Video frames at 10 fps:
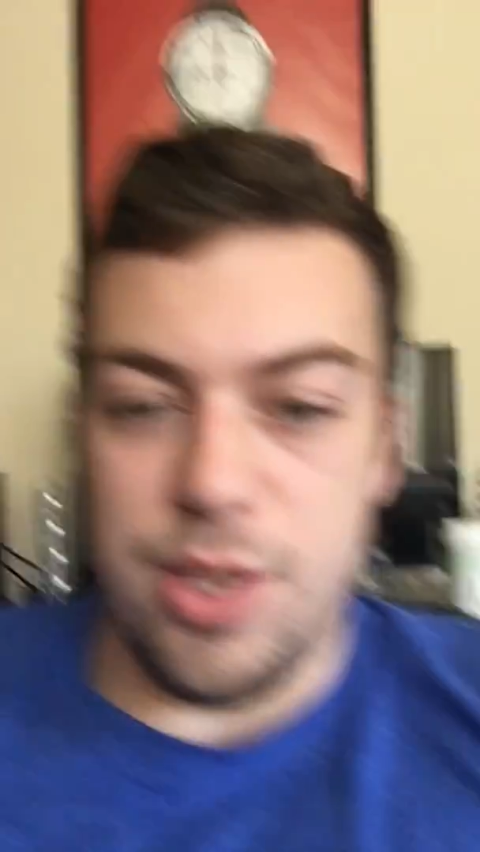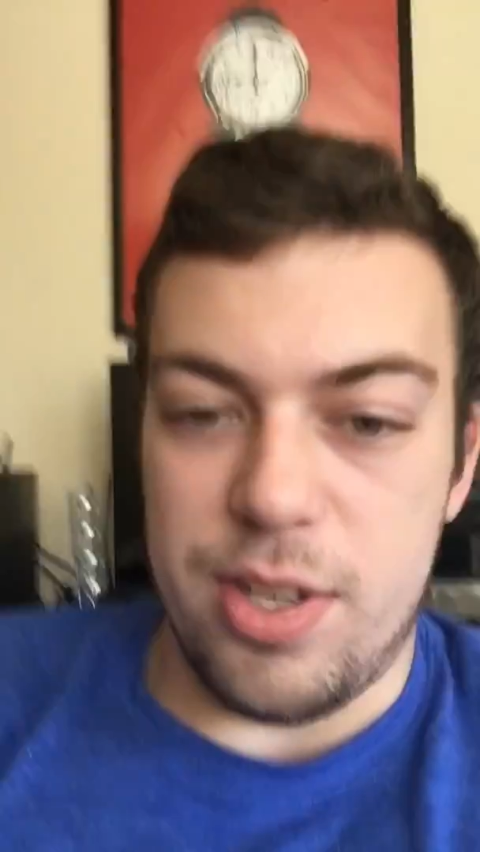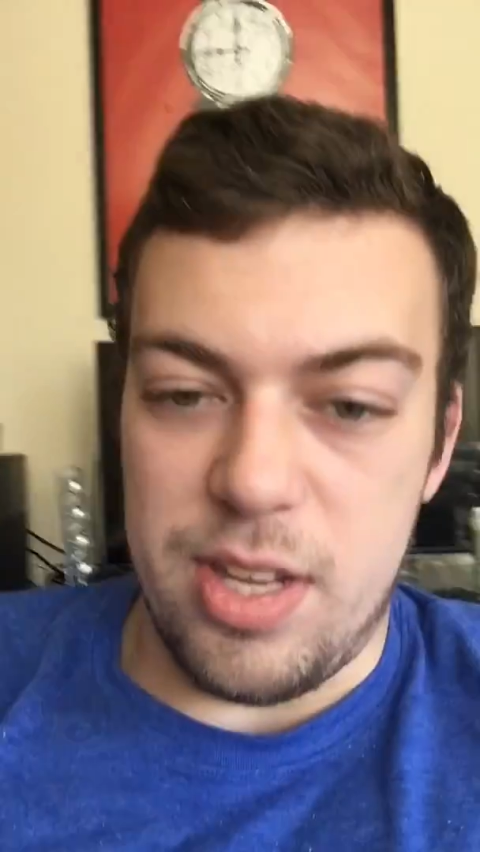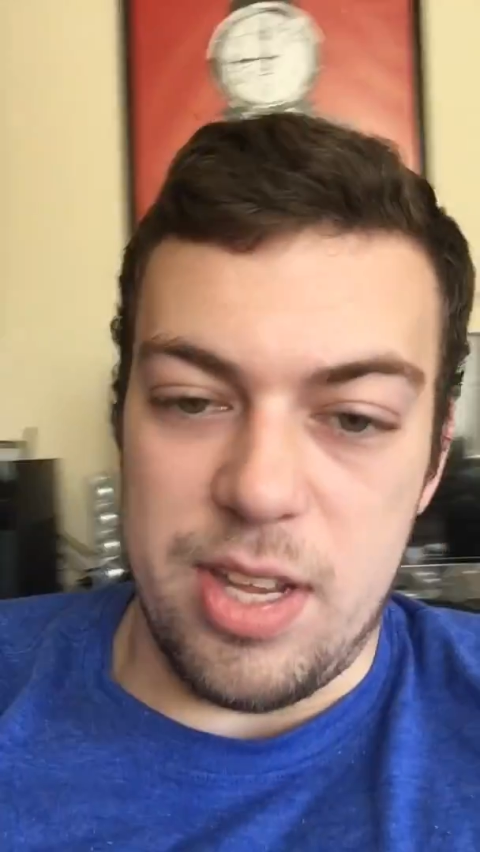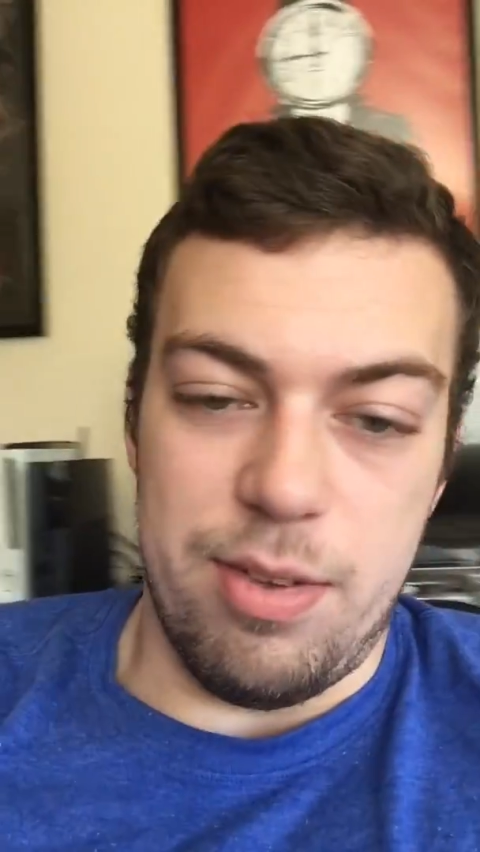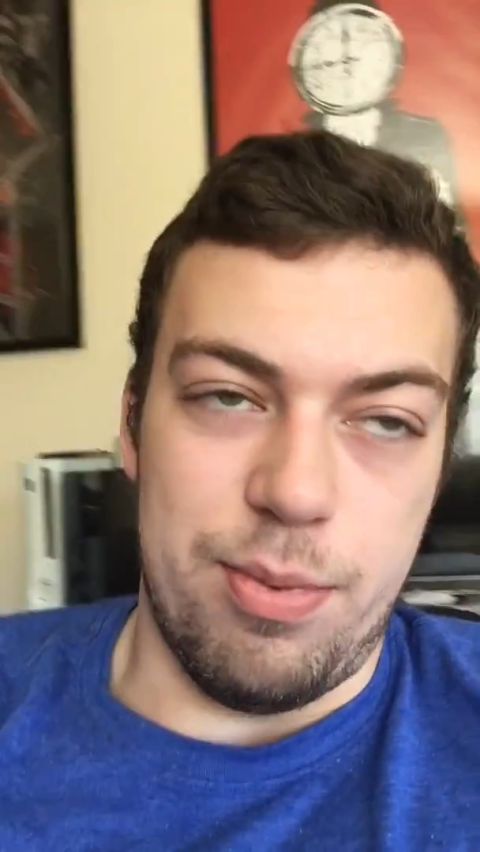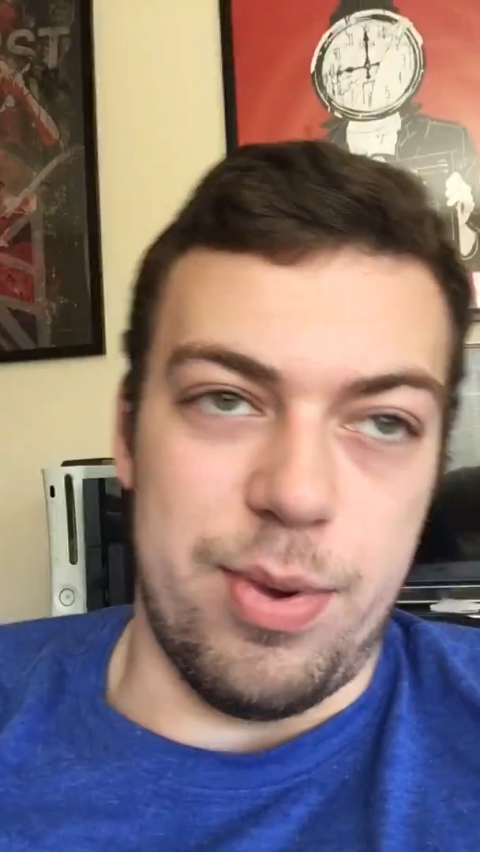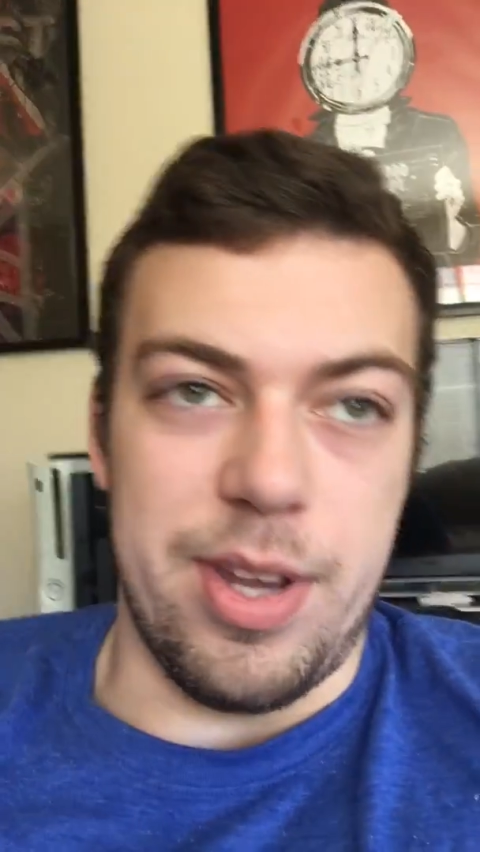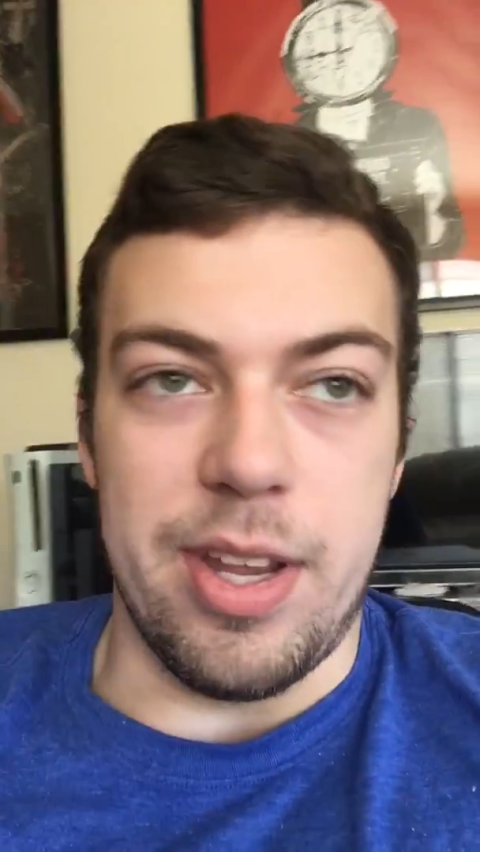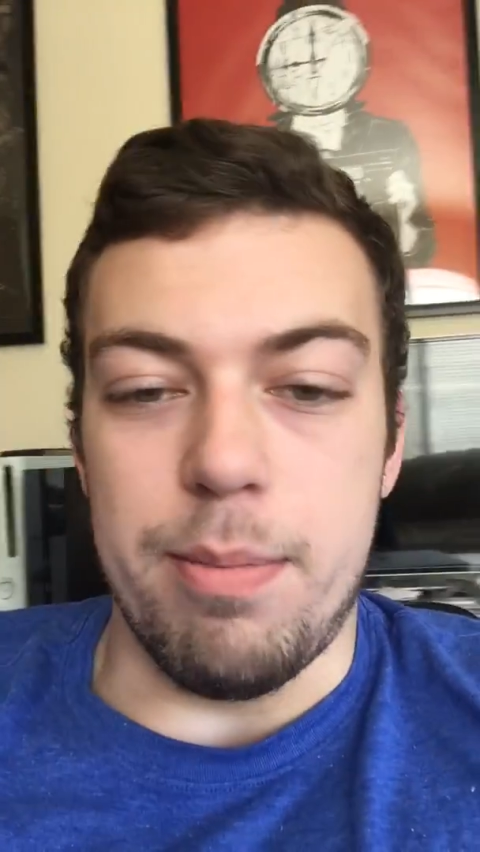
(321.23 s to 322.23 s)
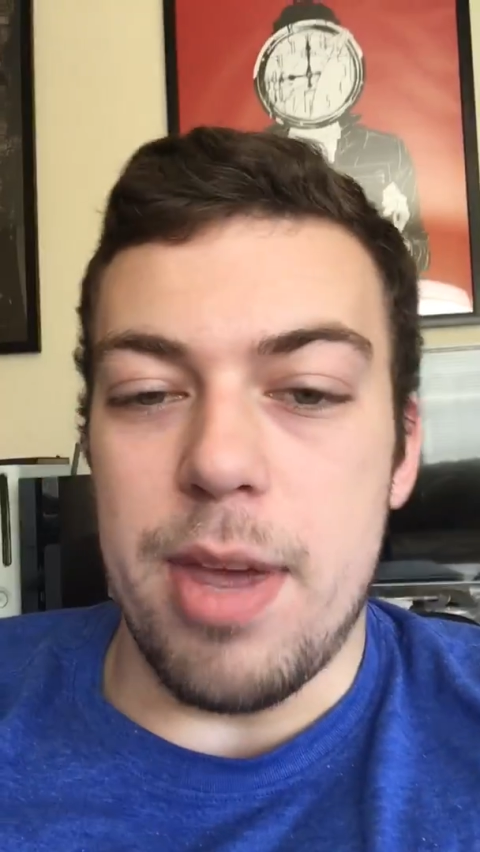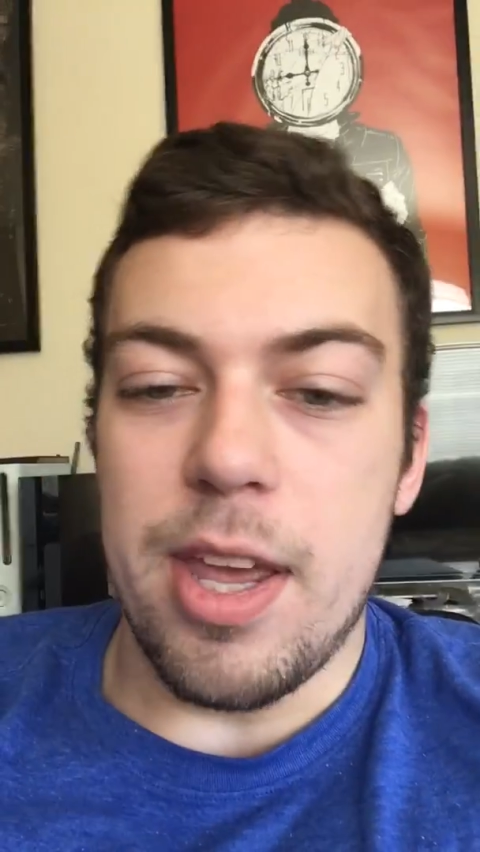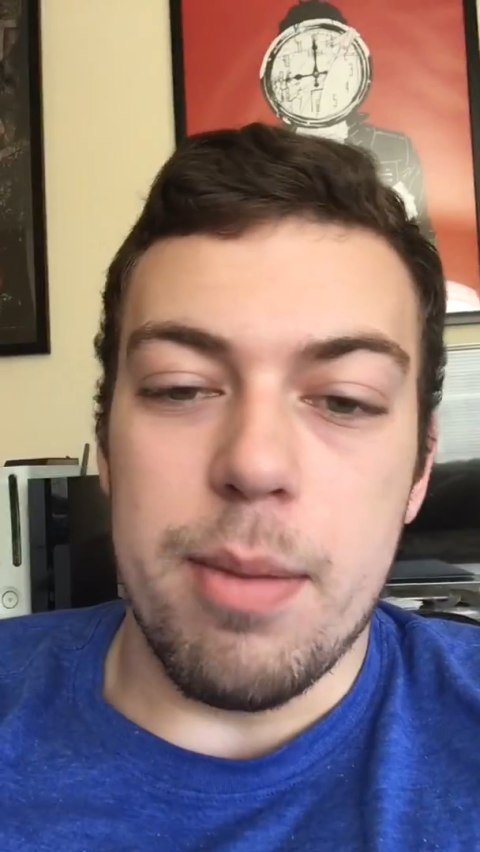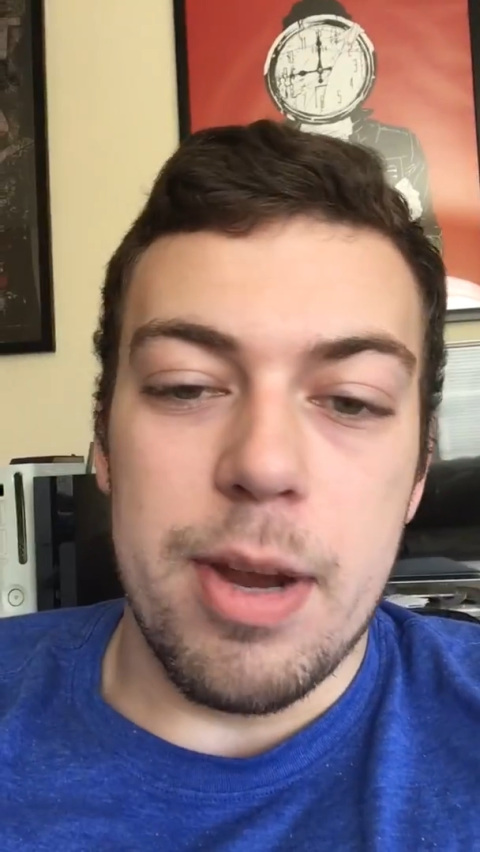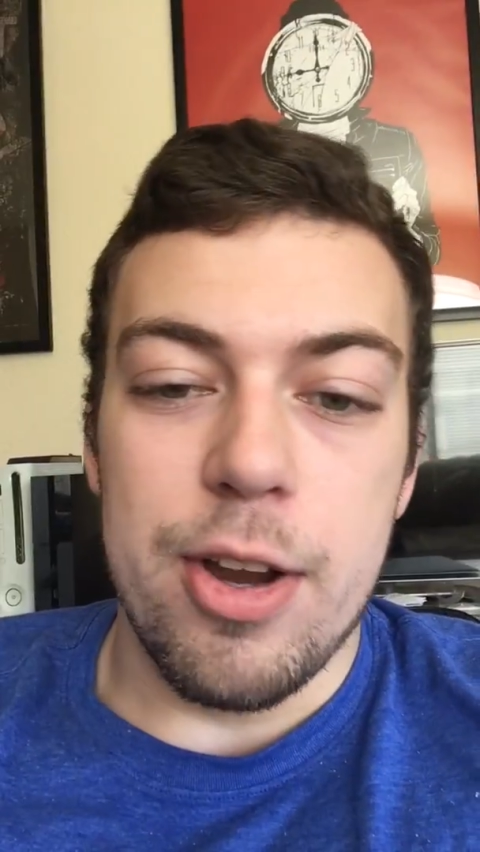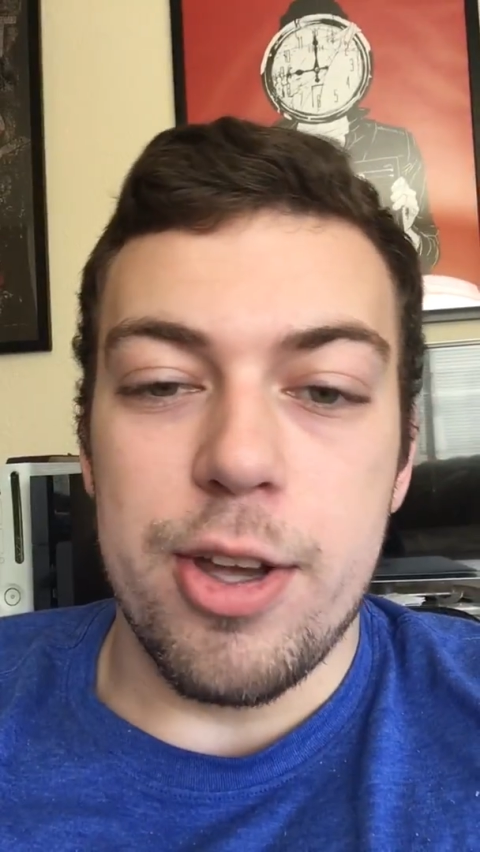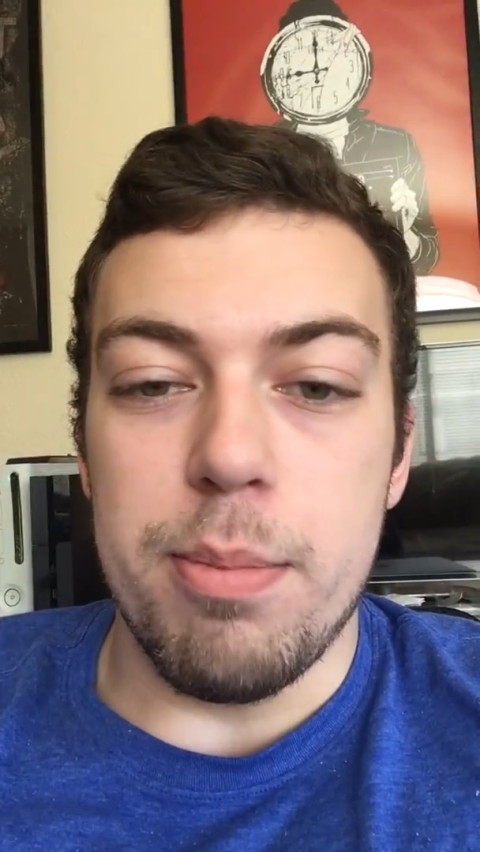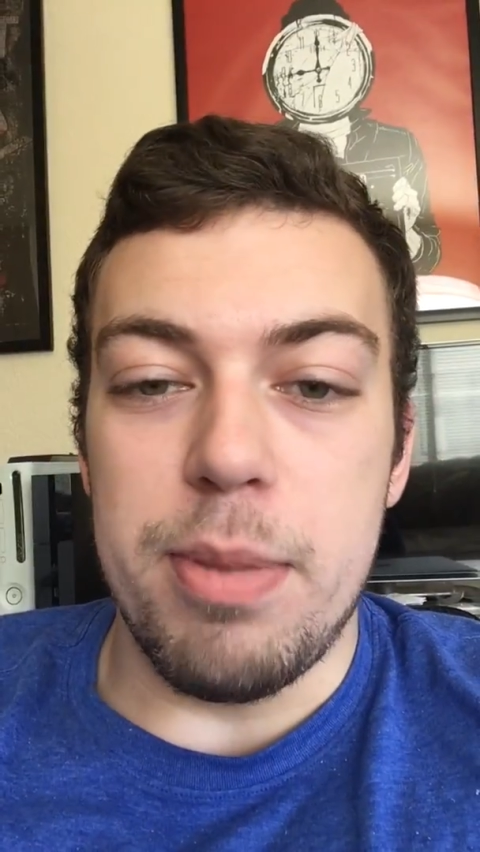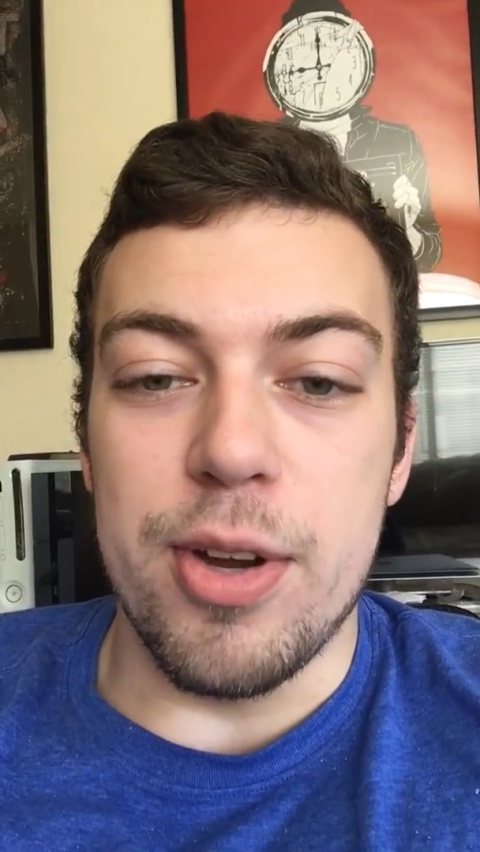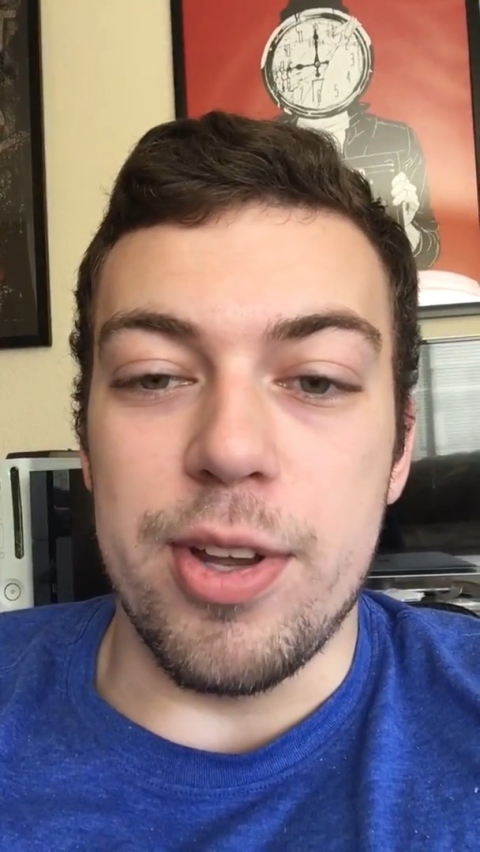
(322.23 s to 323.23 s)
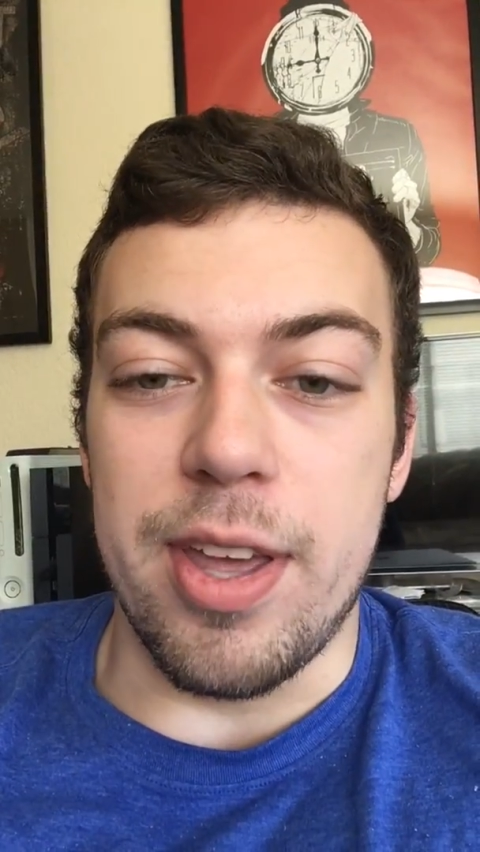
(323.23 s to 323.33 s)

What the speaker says: see if we can make America beard